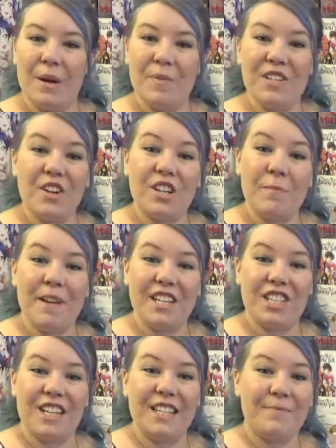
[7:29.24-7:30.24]
Madoka
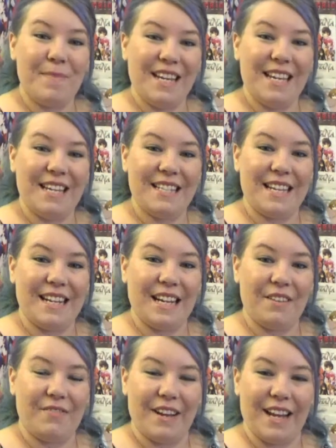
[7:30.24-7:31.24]
Magica's Miki is
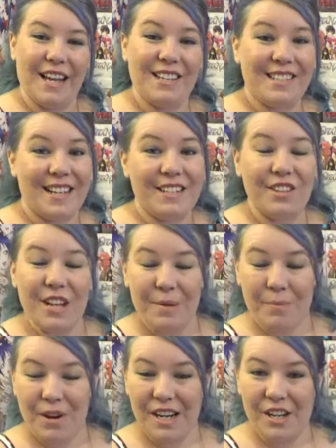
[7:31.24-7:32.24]
getting a figure. She's
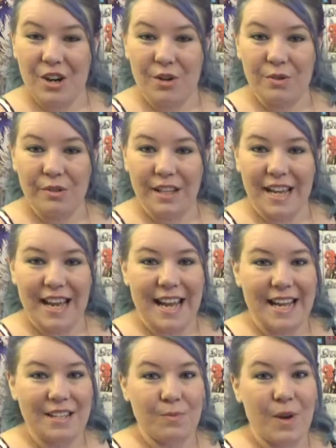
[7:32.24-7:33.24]
looking pretty cool,
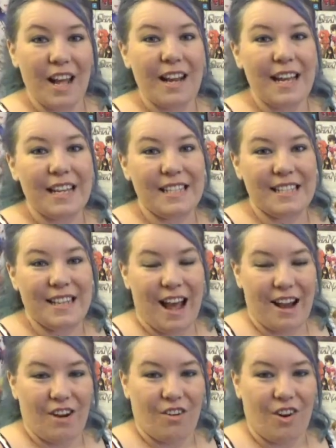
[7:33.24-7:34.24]
as well as
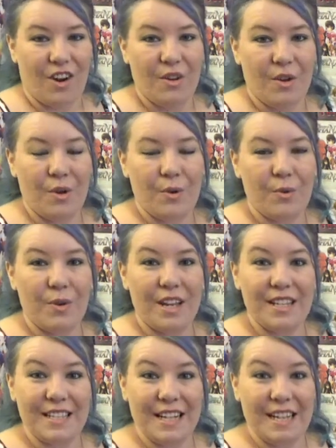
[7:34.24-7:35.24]
Sakura, who
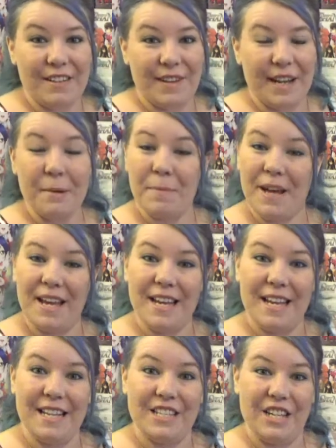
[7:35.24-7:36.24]
is getting a figure but
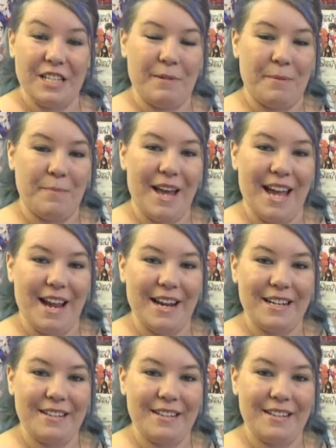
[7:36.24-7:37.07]
has yet to be made.